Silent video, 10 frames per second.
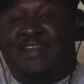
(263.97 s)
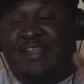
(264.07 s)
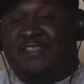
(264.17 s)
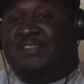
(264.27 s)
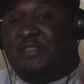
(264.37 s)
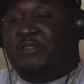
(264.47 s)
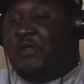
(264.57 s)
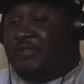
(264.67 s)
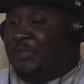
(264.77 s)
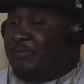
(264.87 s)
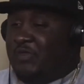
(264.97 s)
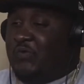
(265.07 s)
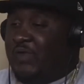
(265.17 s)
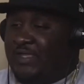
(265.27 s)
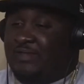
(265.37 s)
this is a turned up song
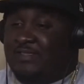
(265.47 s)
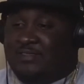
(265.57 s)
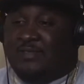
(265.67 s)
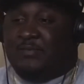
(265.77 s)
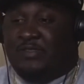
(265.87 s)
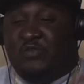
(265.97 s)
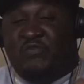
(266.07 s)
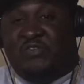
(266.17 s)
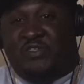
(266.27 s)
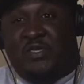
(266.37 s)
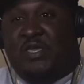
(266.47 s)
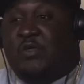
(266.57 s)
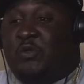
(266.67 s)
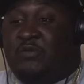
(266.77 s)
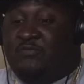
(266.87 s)
right here. This is something that you for,
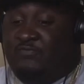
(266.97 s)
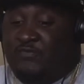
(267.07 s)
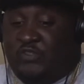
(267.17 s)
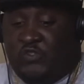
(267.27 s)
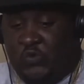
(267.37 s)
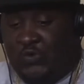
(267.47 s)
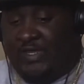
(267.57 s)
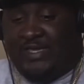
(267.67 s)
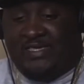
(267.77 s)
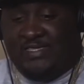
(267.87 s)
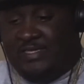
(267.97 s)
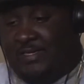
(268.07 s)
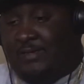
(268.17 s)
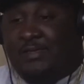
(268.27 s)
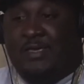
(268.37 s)
you can for sure, like I
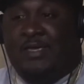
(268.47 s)
said,